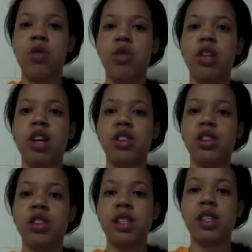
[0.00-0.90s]
which are
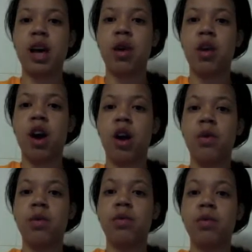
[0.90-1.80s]
sources that are
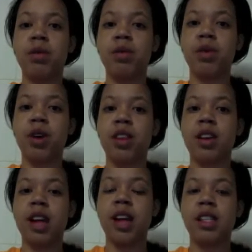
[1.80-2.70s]
before the
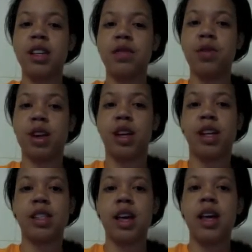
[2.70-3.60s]
1940s,